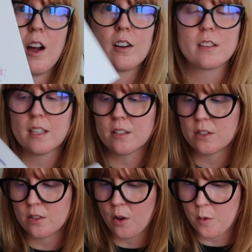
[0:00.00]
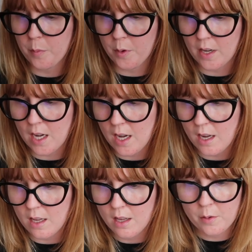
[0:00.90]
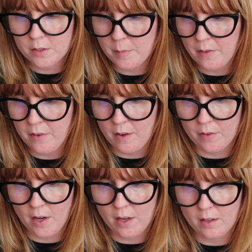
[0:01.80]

Aren't they so pretty? Where's my favorite?